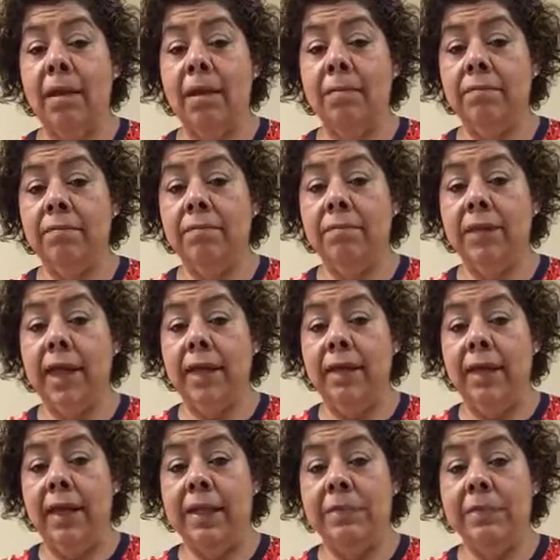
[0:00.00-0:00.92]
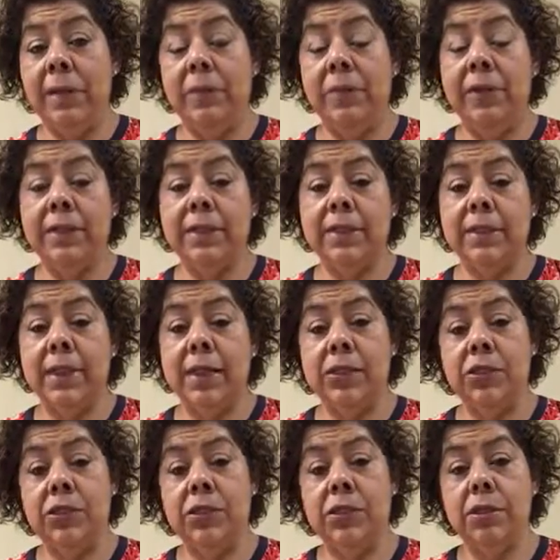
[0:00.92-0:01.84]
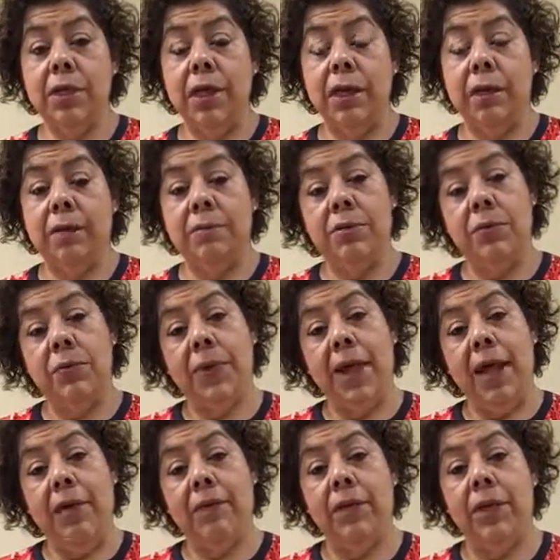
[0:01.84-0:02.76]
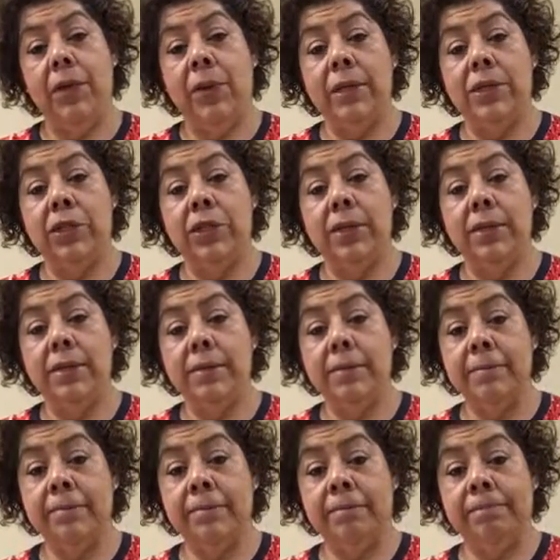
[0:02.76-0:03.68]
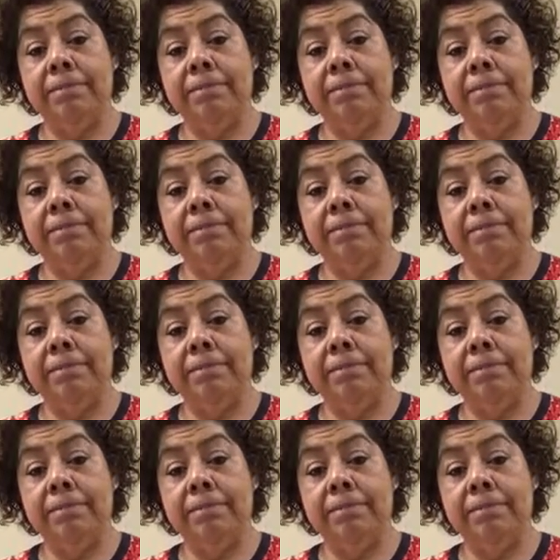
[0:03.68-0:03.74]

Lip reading: Yeah, that ends my presentation. Do we have any questions?